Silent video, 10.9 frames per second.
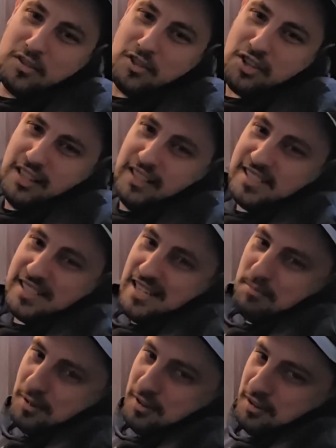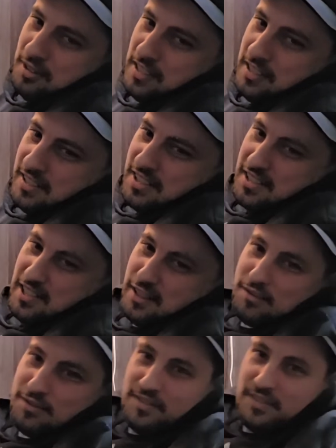Chinese symbol stuff.